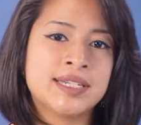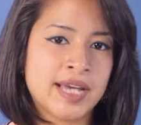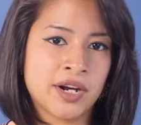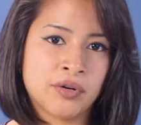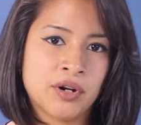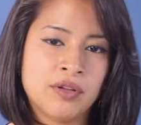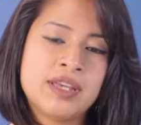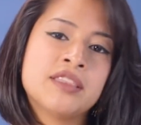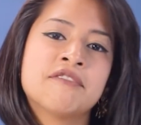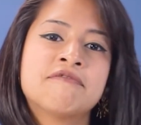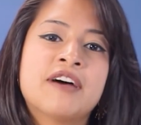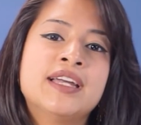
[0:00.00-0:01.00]
integral in
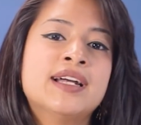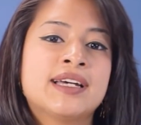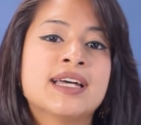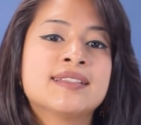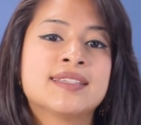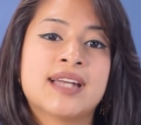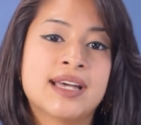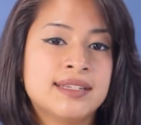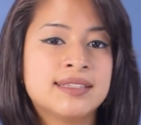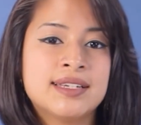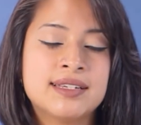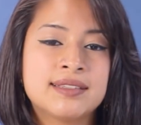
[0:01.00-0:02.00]
the fight against
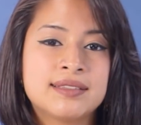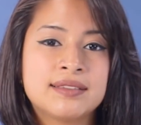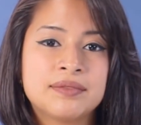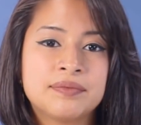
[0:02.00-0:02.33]
ISIS.